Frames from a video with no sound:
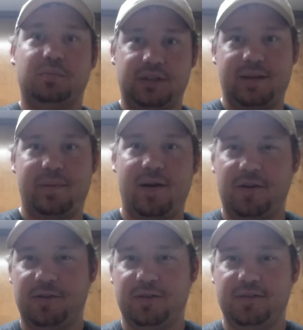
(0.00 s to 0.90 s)
Planned
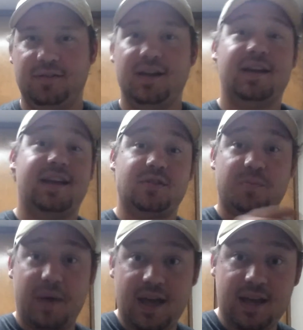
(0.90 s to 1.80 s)
Parenthood
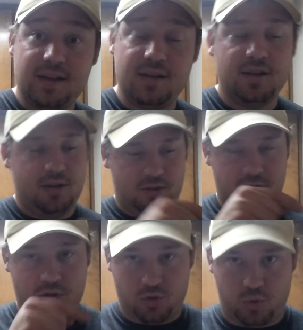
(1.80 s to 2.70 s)
gets paid
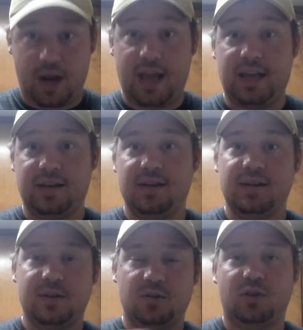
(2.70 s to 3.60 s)
to train
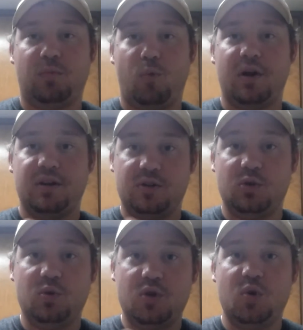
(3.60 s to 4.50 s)
someone
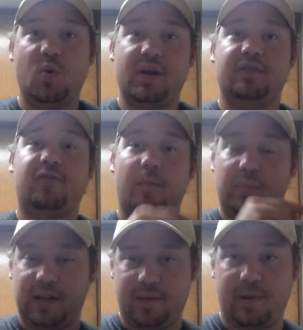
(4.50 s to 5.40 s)
to do it
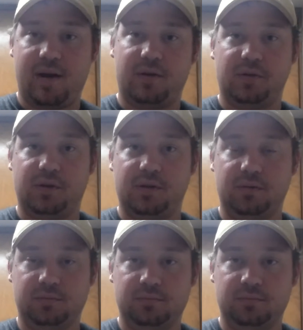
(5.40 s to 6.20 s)
from Planned Parenthood,